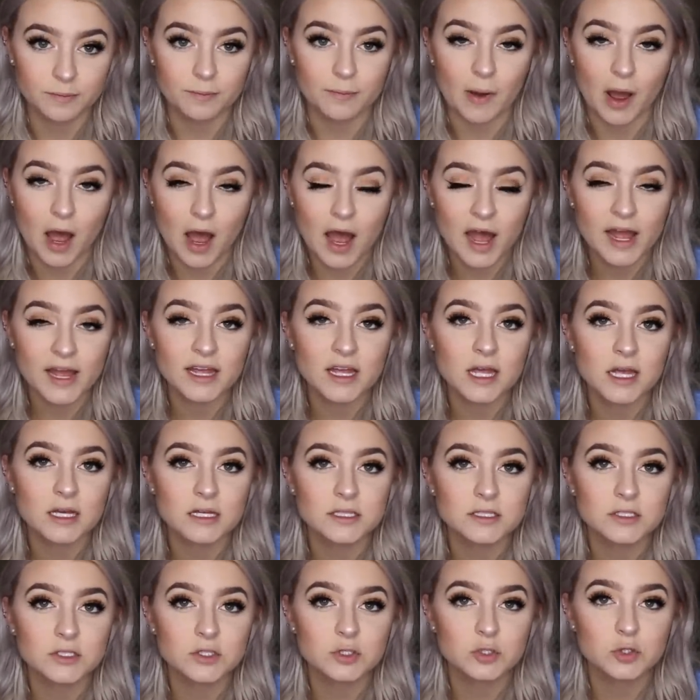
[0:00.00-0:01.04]
Buy
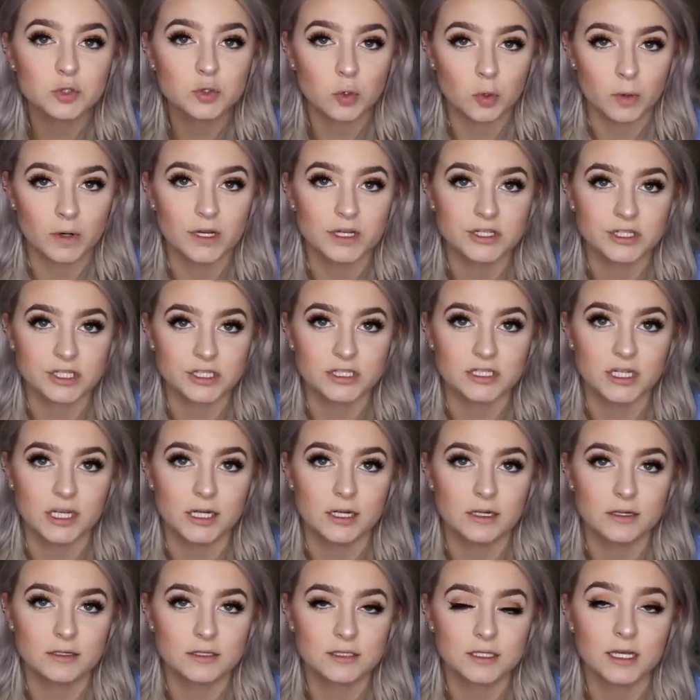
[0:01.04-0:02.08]
storage
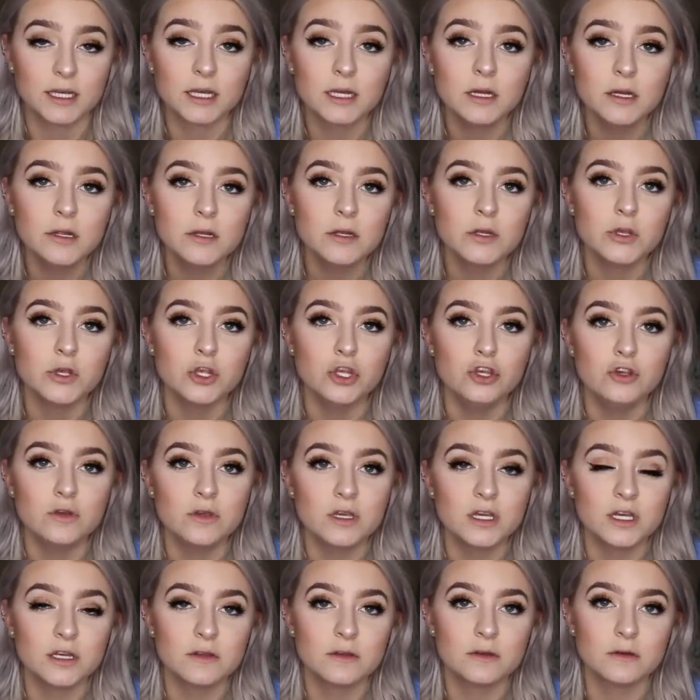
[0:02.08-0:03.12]
containers. Like you can
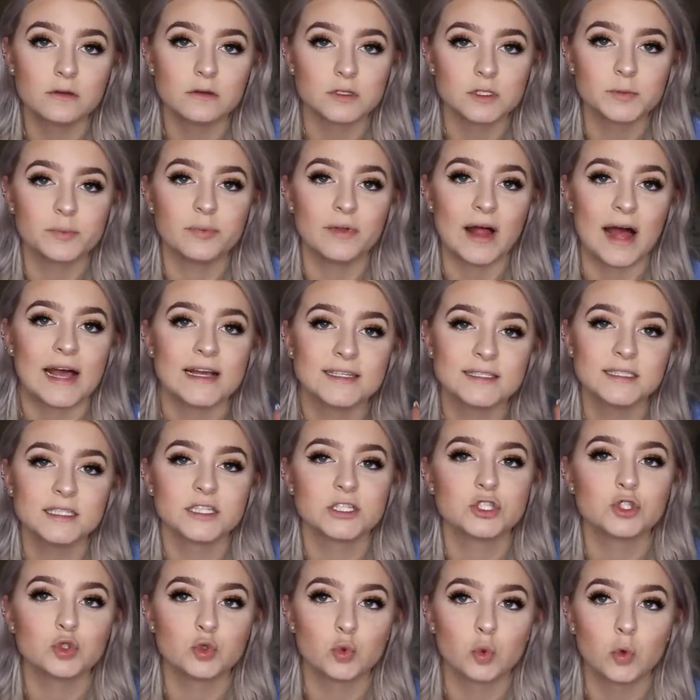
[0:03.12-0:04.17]
get those
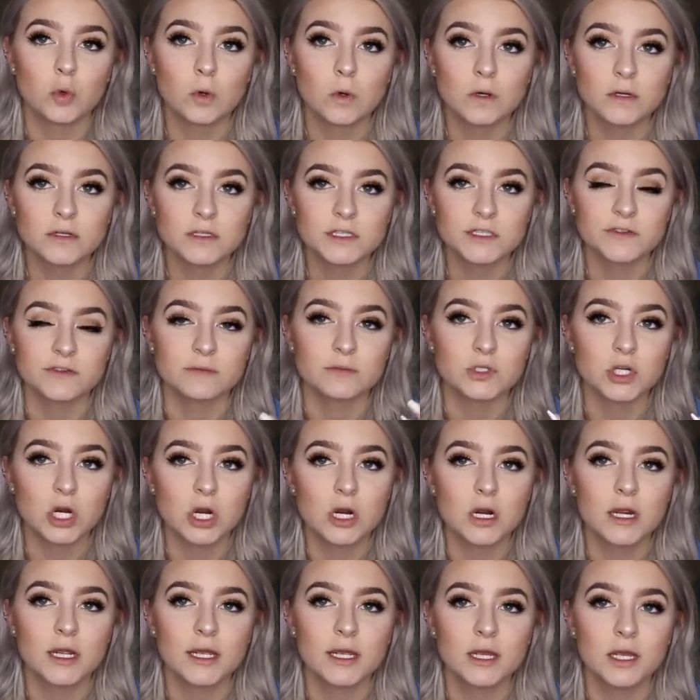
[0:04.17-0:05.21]
plastic drawers from
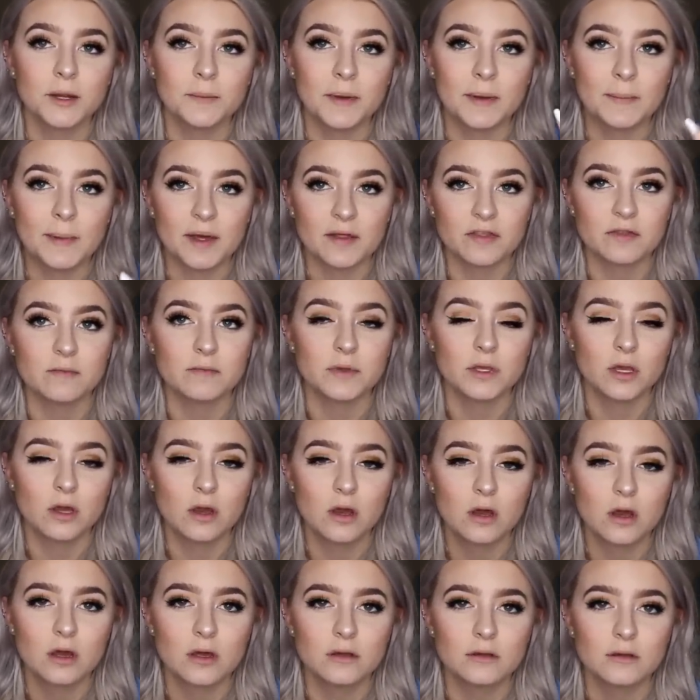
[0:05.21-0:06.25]
Target, Bed Bath &
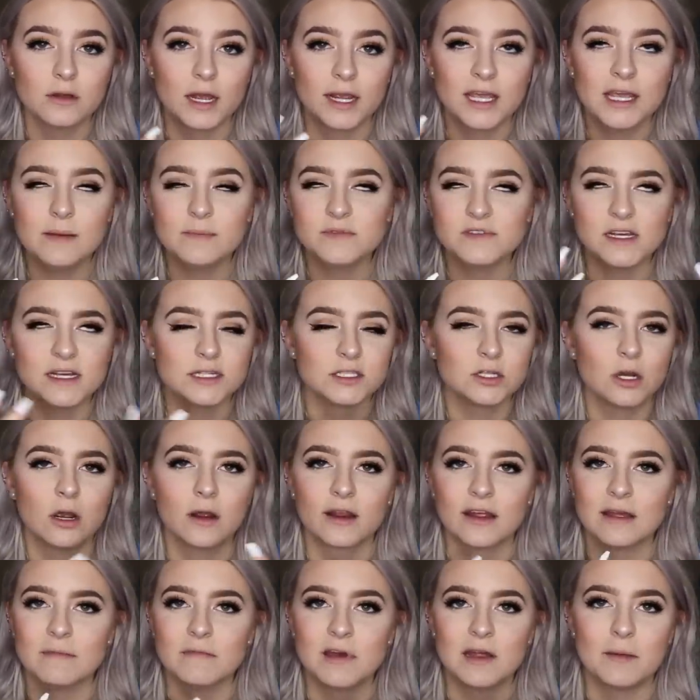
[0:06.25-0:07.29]
Beyond. I keep saying
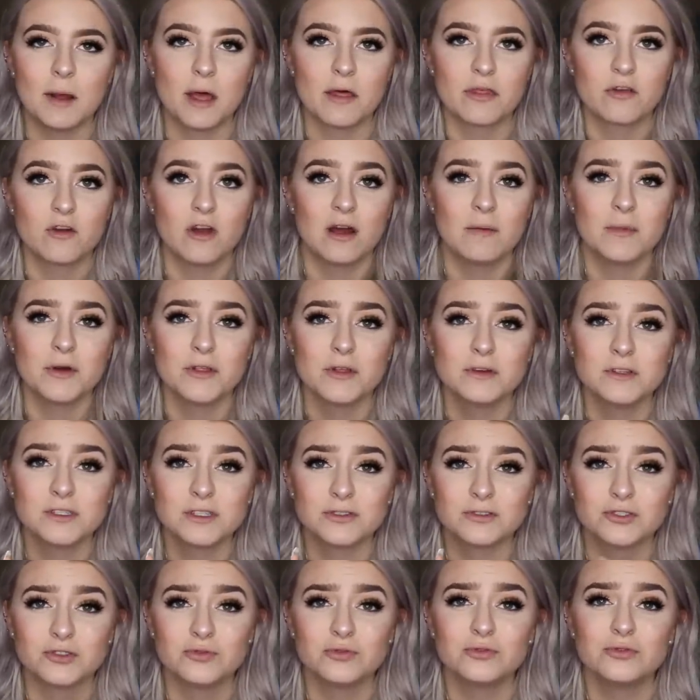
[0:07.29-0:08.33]
Target and Bed Bath & Beyond, but those are
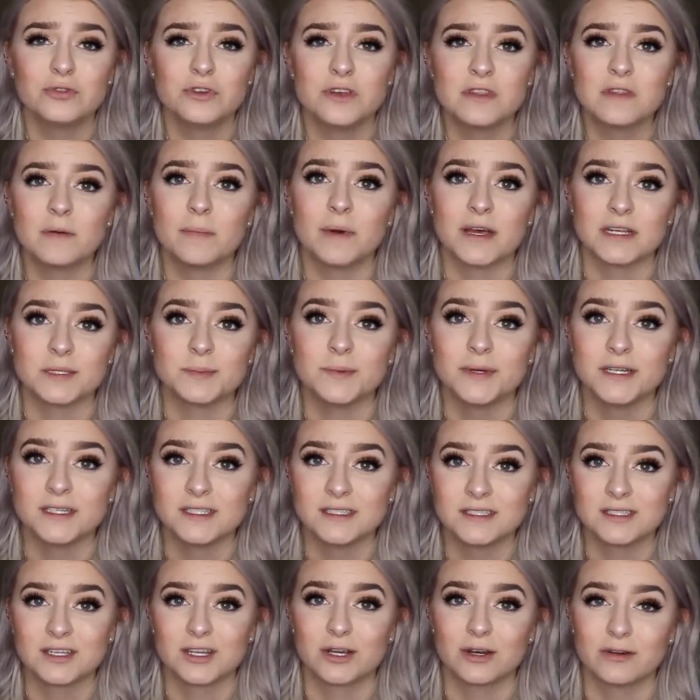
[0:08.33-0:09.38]
truly the best
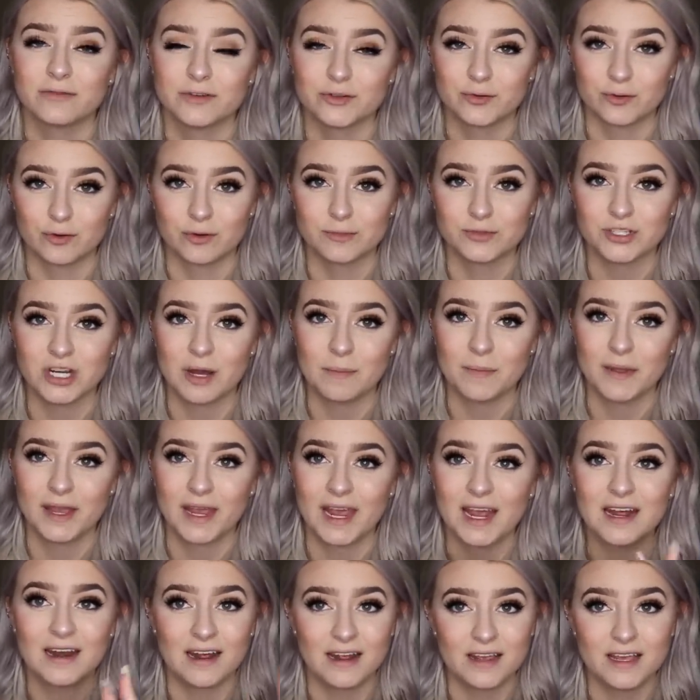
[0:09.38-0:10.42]
places to go for dorm shopping
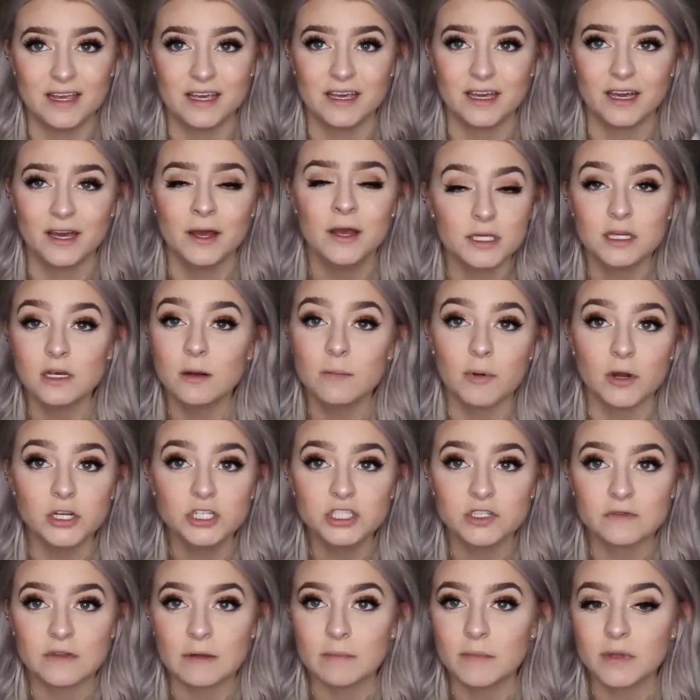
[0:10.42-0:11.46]
and Ikea. Get a bunch
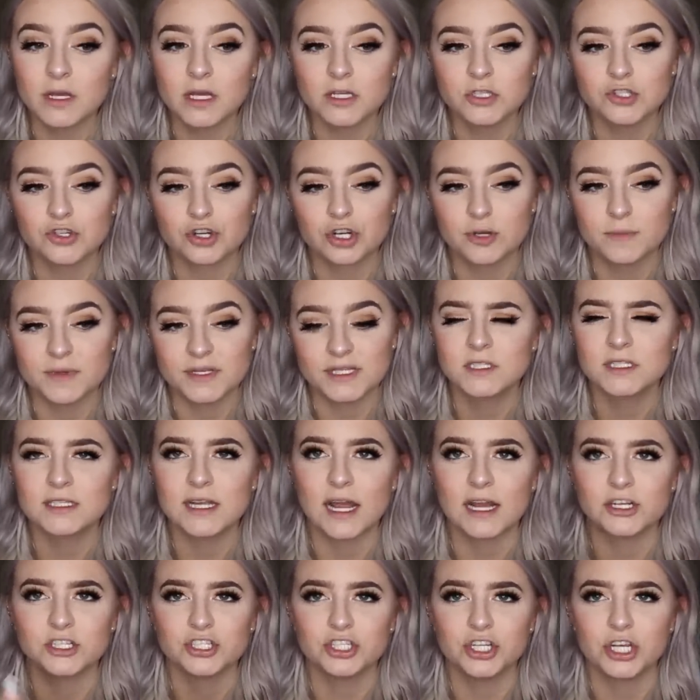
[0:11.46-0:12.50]
of them because you're gonna be
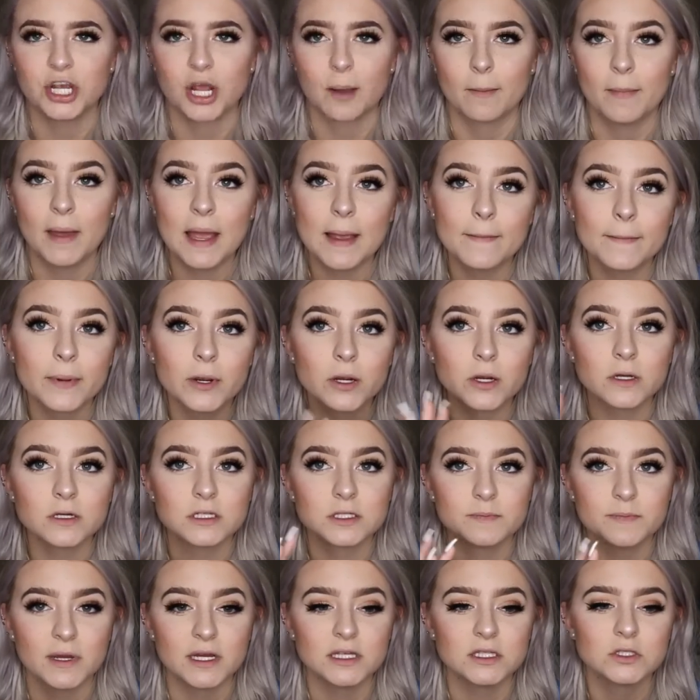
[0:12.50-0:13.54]
stashing papers,
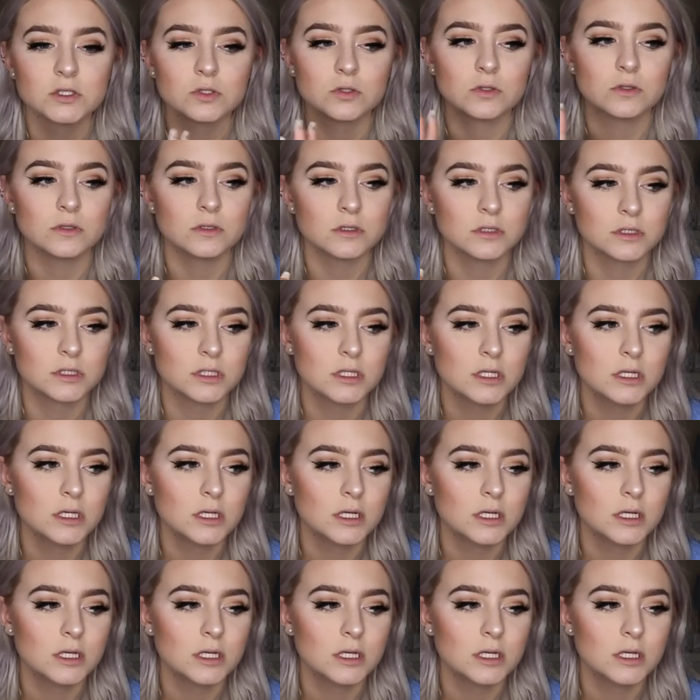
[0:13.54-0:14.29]
pencils,